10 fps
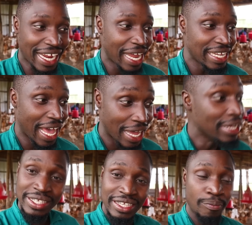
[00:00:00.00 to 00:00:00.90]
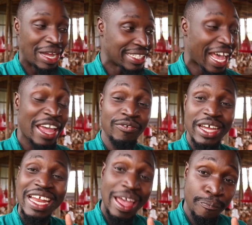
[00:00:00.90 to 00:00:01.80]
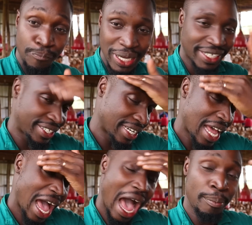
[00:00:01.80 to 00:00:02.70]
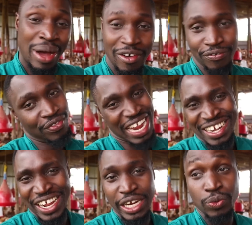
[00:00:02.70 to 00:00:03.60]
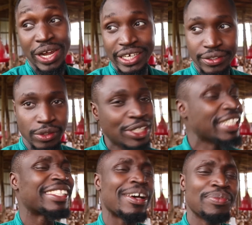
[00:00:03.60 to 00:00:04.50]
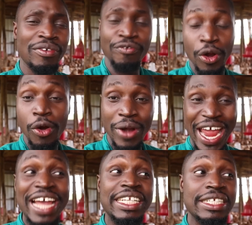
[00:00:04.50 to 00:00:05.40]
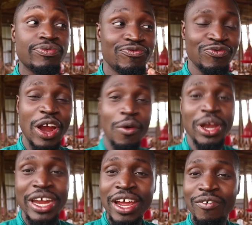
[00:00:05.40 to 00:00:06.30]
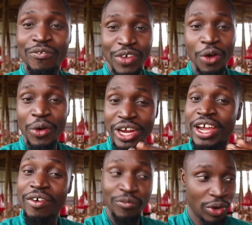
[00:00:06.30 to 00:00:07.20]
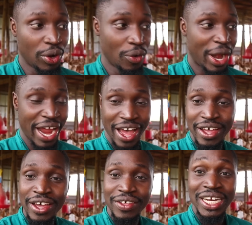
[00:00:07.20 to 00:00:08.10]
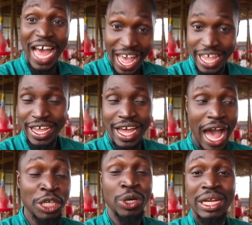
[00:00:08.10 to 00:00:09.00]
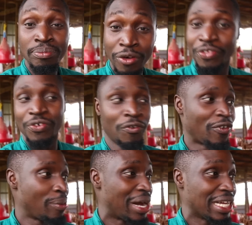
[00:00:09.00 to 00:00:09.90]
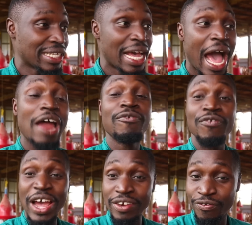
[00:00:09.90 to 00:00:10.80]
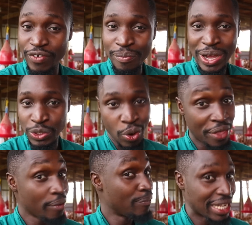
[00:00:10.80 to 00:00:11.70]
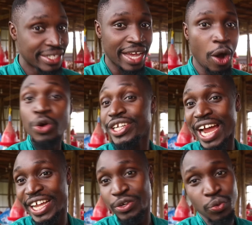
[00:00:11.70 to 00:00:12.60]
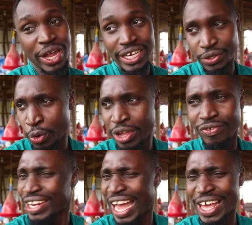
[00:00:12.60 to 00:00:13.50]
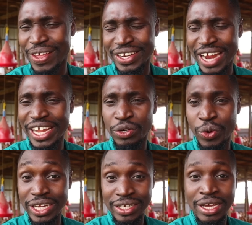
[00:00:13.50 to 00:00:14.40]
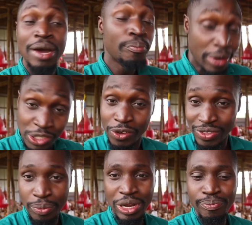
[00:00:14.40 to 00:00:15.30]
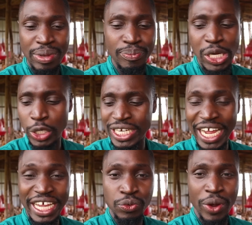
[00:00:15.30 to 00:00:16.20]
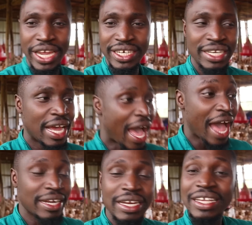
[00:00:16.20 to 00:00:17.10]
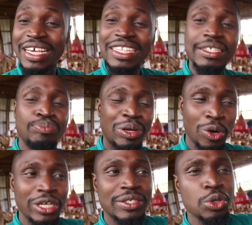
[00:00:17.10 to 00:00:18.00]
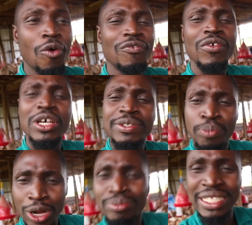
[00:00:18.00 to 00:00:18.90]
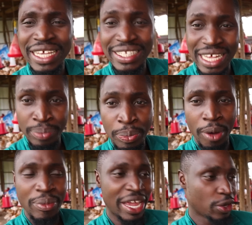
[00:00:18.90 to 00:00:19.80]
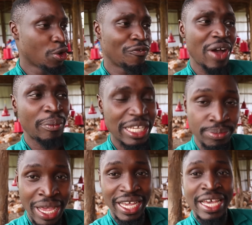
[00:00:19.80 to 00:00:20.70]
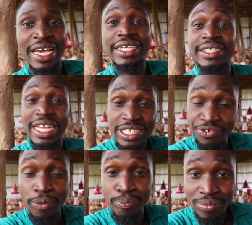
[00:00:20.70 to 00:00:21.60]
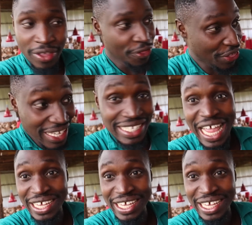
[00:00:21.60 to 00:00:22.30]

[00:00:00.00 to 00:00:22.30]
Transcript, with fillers: it earlier, since the birds are even a bit above their target weight, which is something very rare. It is very, very, very rare that I actually move through farmers and find farmers where the birds are on target weight or even higher than target weight. Most of them will be below target weight, and it's because of small mistakes that people make, you know, farmers make. It starts from things